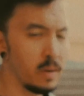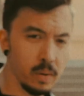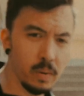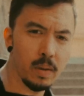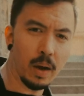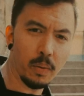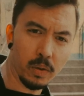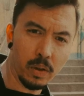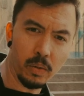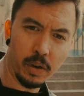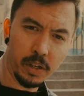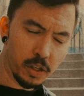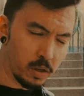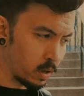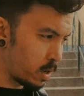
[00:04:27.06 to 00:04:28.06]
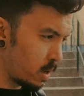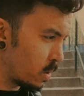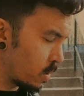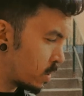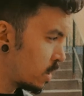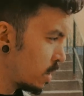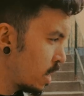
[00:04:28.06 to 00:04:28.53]
do that with the original
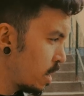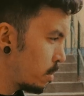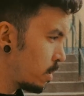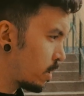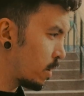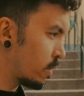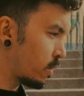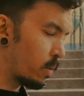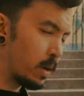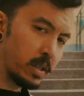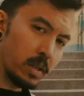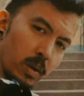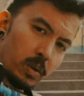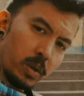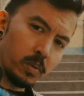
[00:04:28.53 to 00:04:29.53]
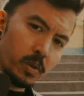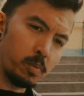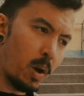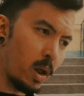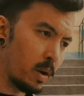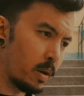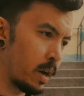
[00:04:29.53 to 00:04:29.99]
Q because the resolution was
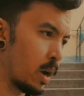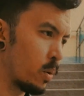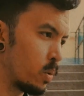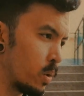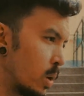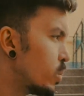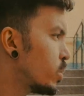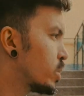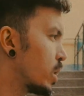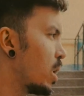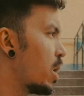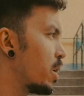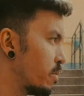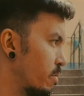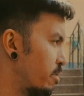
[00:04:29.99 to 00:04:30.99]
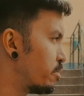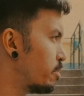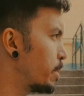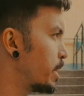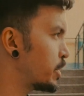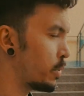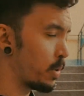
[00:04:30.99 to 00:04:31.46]
smaller and I would lose a lot of
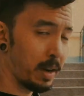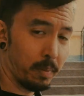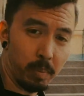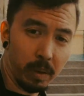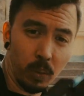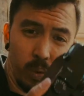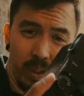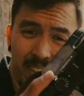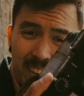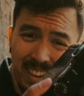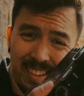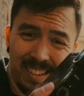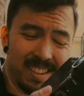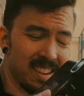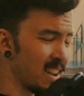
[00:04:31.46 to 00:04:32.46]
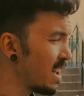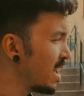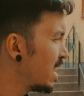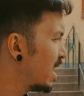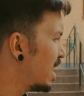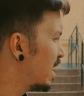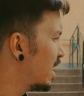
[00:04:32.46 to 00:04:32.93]
information, right? But with this,
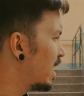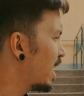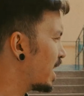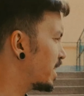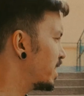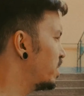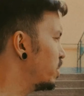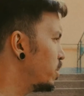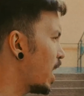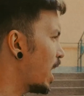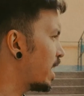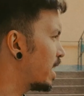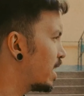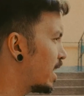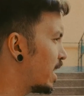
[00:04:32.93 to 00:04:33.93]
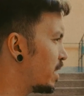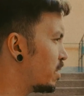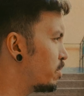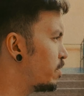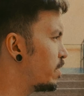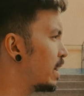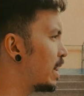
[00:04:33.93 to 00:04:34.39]
I can do that. I
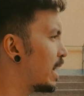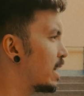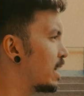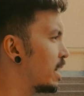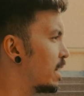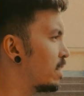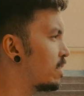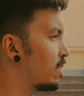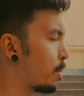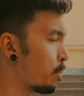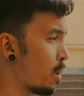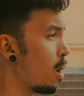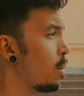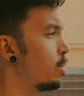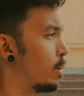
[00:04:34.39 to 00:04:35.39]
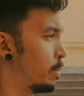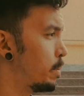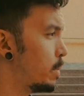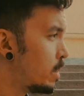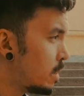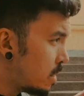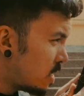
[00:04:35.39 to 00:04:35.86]
don't feel like it's a problem.
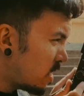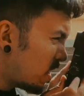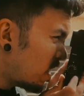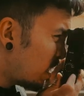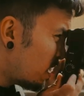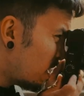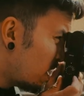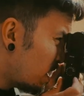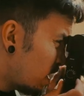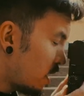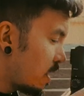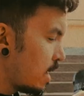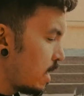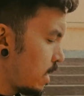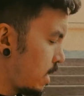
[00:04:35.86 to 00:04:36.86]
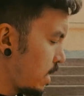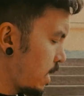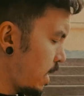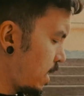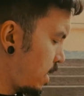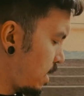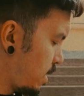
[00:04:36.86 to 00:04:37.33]

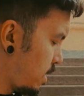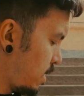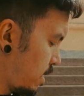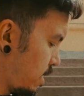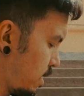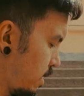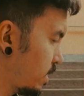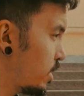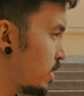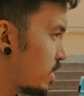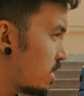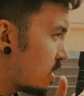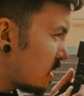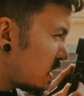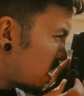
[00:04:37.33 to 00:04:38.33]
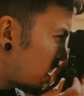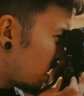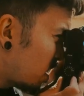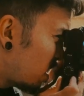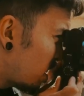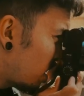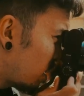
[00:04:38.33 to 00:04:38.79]
And just,
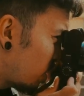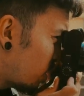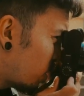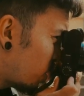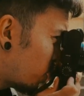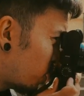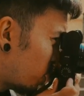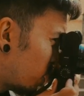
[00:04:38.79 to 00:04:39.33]
you know,